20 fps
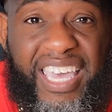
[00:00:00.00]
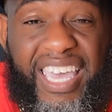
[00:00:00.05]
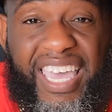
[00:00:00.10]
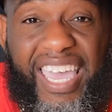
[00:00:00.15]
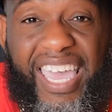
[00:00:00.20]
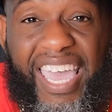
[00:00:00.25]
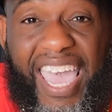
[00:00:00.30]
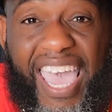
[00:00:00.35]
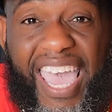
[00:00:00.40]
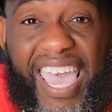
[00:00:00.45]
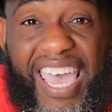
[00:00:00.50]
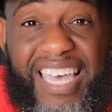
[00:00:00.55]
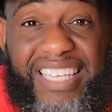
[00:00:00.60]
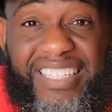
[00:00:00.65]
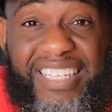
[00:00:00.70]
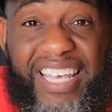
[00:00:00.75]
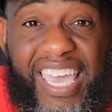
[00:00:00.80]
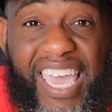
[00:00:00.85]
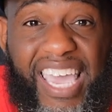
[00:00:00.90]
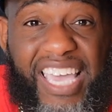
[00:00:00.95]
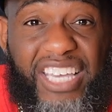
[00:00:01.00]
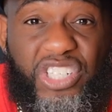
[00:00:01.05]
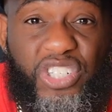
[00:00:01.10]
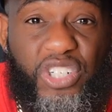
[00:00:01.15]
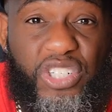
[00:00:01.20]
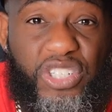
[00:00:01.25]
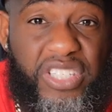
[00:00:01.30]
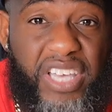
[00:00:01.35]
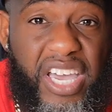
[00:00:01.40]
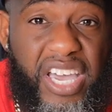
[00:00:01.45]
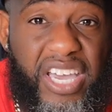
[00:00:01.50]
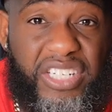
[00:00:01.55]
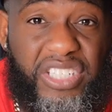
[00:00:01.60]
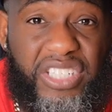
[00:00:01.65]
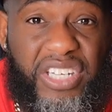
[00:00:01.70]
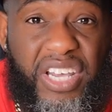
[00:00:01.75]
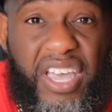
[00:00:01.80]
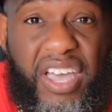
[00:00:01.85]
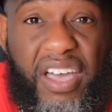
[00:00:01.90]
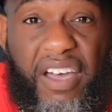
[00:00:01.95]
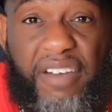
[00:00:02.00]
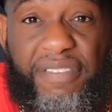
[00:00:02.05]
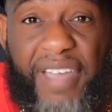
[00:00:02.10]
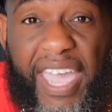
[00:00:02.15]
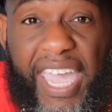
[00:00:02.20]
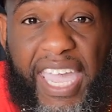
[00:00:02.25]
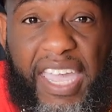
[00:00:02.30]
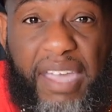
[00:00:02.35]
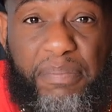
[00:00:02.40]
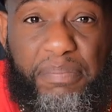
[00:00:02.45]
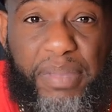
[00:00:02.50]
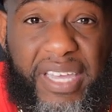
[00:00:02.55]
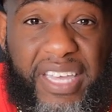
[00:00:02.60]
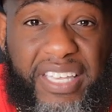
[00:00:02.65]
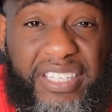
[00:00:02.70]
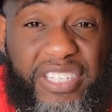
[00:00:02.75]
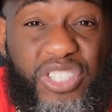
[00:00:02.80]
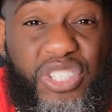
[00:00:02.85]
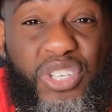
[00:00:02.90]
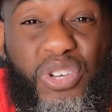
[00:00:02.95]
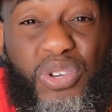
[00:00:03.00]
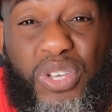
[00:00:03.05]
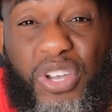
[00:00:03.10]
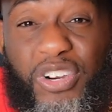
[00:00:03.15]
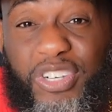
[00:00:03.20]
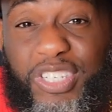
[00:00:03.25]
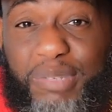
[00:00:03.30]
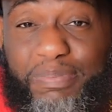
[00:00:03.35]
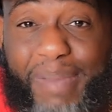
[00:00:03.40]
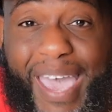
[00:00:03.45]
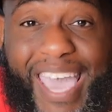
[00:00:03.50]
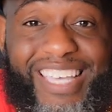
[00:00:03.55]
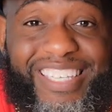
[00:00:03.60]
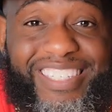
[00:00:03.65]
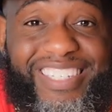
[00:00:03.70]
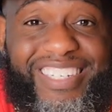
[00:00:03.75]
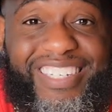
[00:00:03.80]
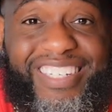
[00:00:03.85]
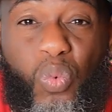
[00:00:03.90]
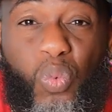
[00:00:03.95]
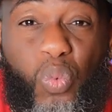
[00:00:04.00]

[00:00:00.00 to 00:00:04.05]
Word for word: and adds an extra touch of ambience to your space.